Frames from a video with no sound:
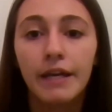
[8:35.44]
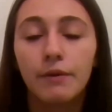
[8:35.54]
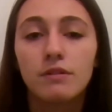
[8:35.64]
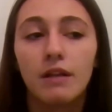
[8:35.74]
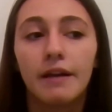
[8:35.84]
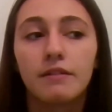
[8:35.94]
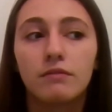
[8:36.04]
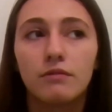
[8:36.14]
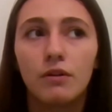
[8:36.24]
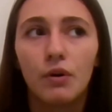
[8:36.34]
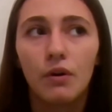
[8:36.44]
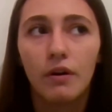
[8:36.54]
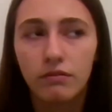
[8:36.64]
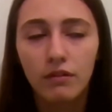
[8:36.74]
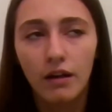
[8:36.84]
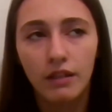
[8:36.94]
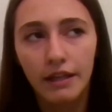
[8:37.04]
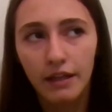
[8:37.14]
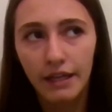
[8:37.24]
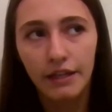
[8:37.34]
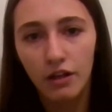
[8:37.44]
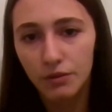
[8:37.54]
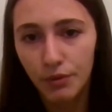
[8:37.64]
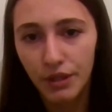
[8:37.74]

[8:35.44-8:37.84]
He was like, oh, like I cannot